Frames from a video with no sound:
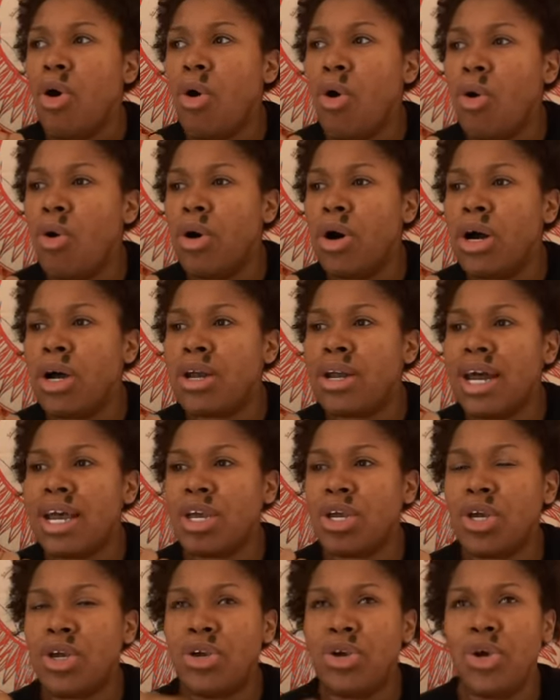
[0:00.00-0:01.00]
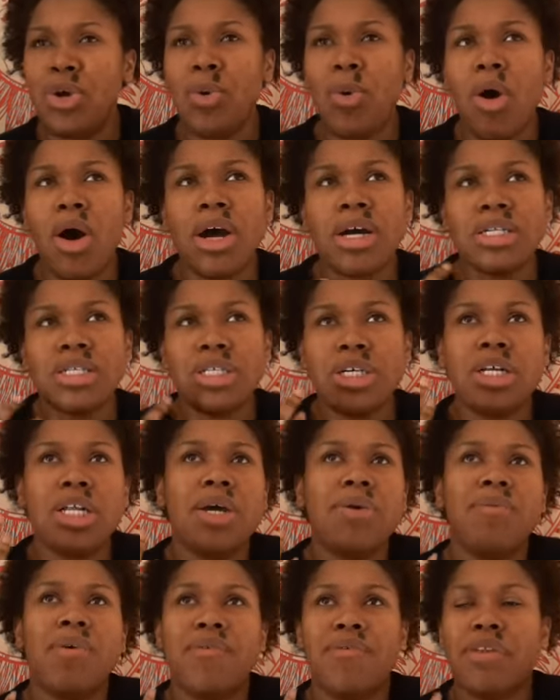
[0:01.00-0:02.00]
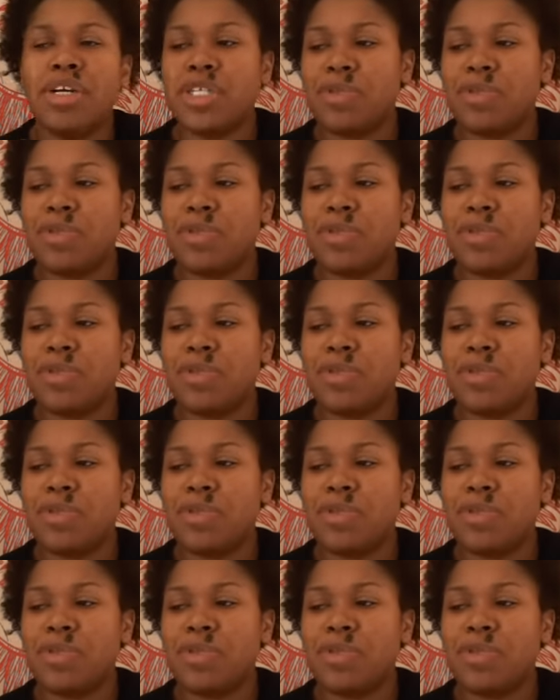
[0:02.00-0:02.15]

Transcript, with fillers: or like you are dealing with